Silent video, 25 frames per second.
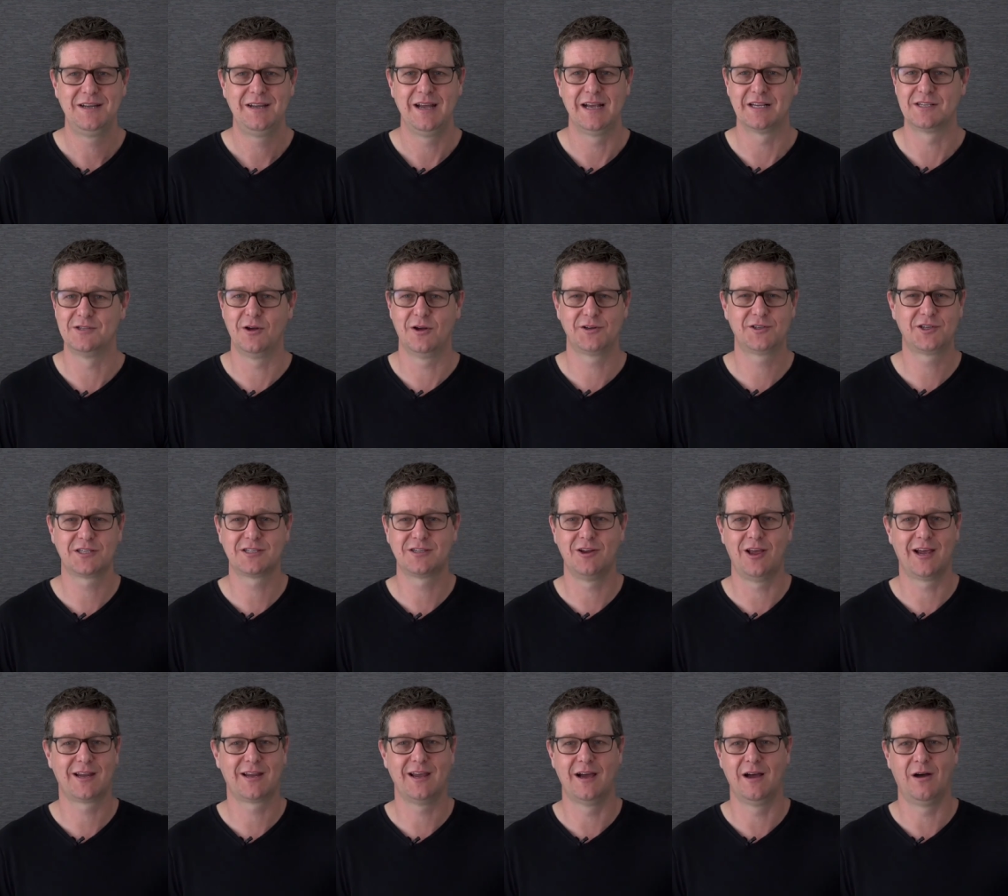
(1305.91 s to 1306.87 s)
It's not just
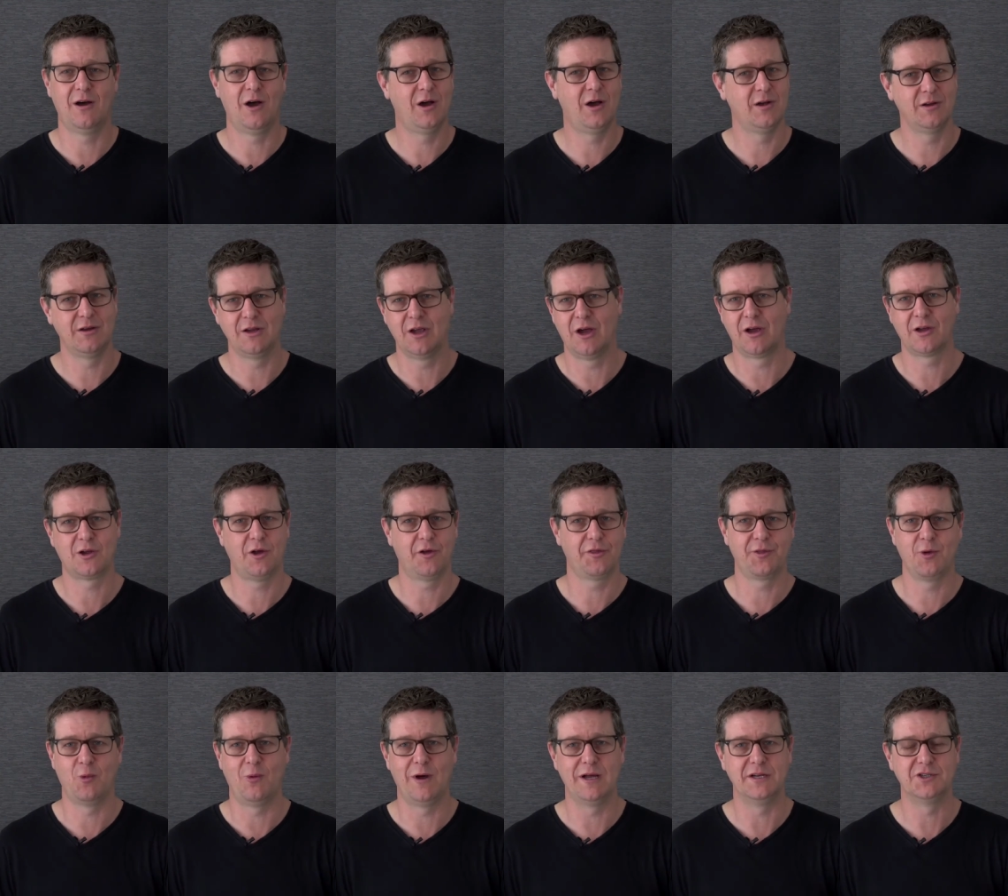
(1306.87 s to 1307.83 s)
like, I
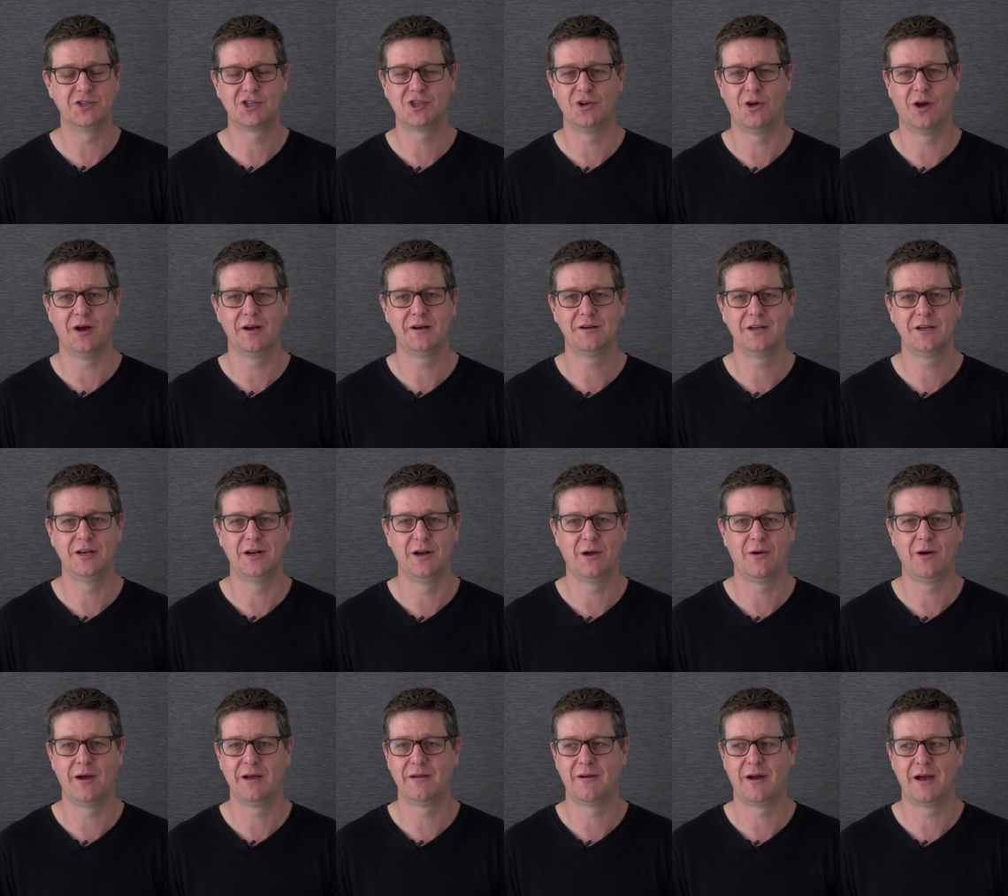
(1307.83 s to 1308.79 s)
got the one shot, you
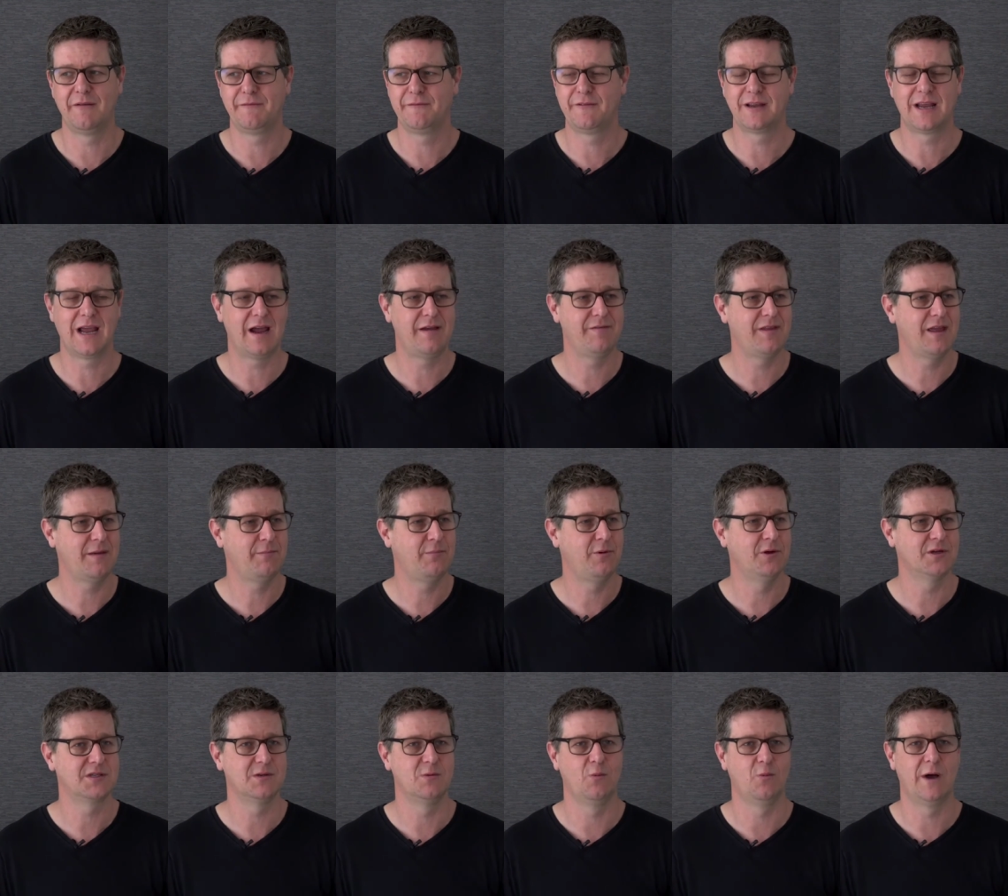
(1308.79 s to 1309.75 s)
know, I forgave that
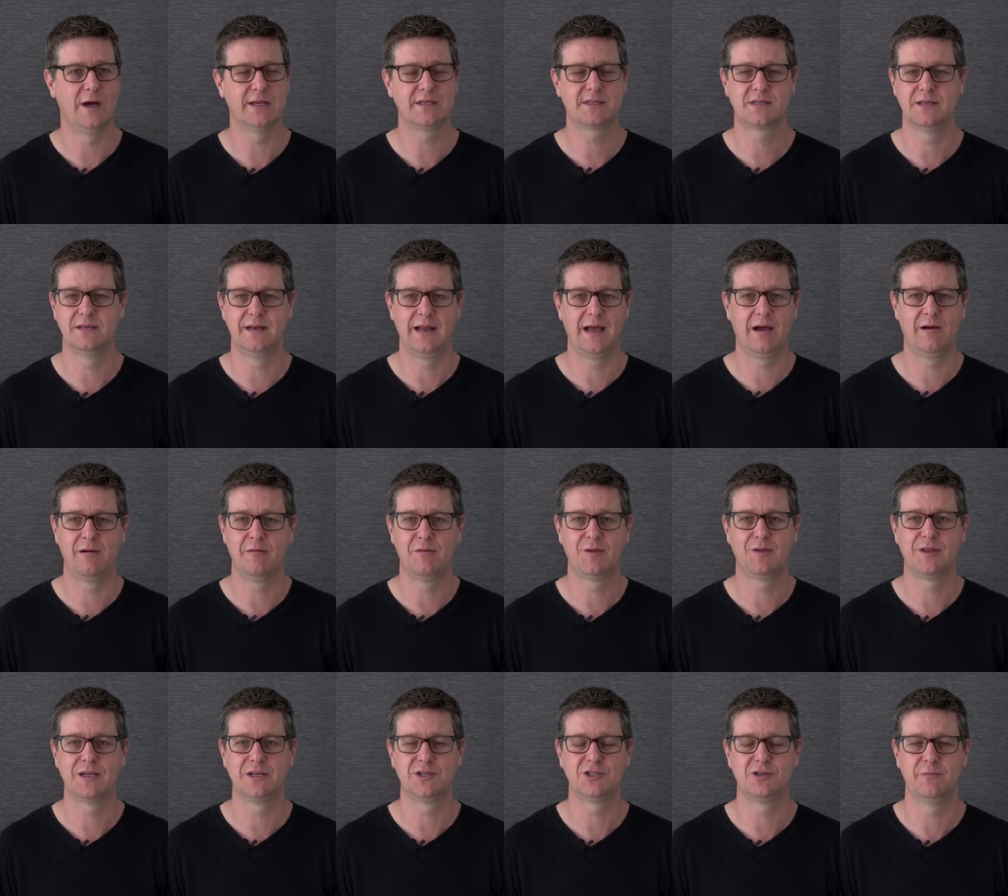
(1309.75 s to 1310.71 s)
person once and now
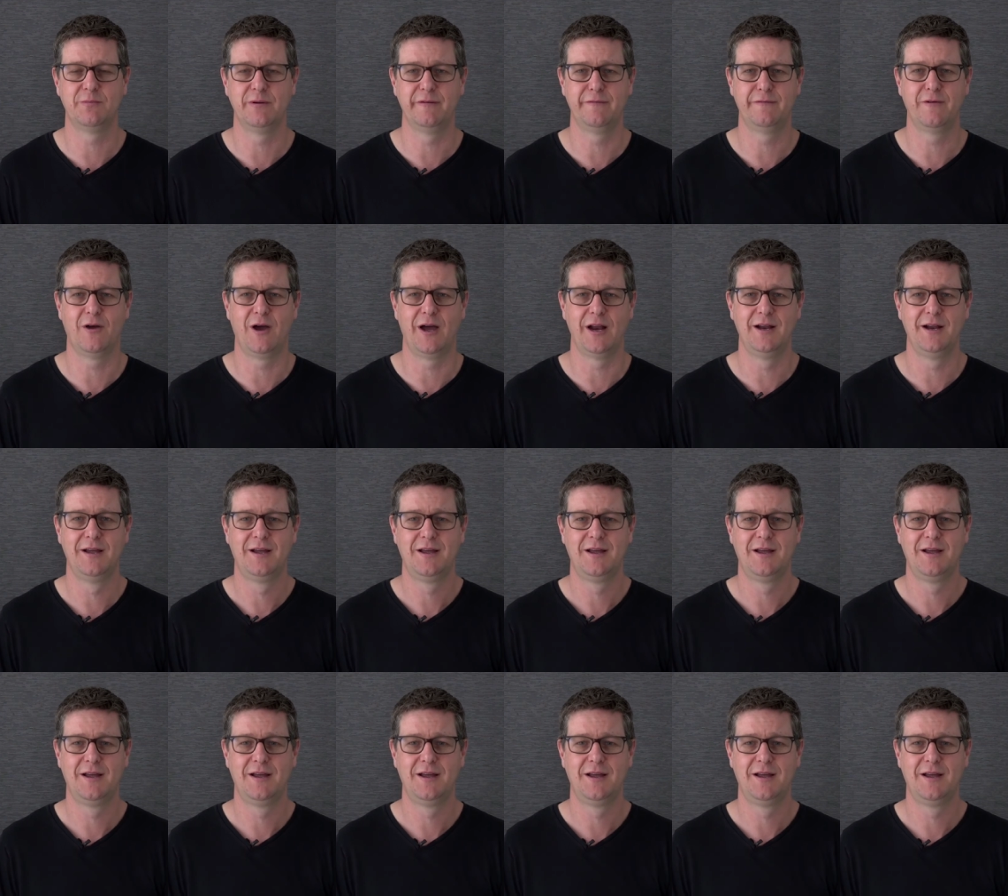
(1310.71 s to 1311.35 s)
everything should be fine.